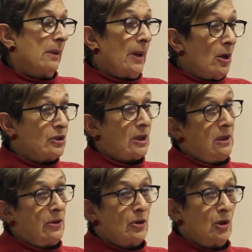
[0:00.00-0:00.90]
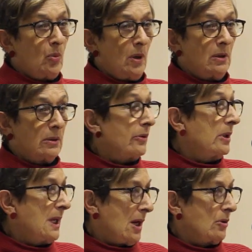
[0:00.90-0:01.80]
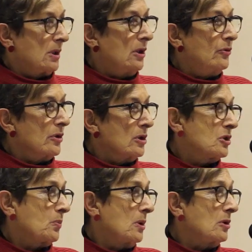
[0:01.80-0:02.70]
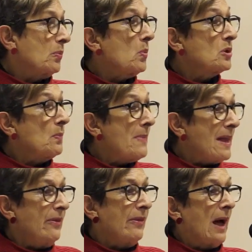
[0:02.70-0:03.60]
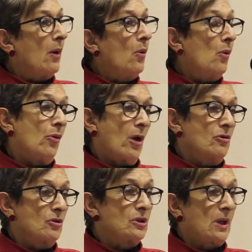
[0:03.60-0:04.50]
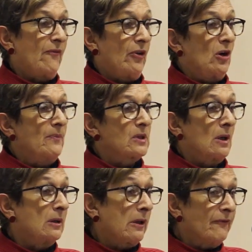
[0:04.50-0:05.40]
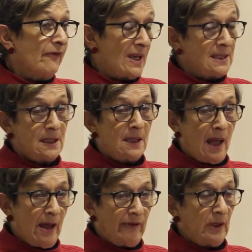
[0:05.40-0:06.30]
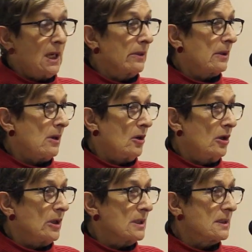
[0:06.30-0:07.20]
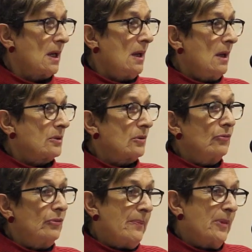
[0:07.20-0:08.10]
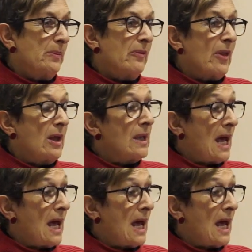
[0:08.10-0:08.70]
The post-colonial world, the neo-colonialist world, which meant that all those firms that had invested heavily in the colonies to rip them of their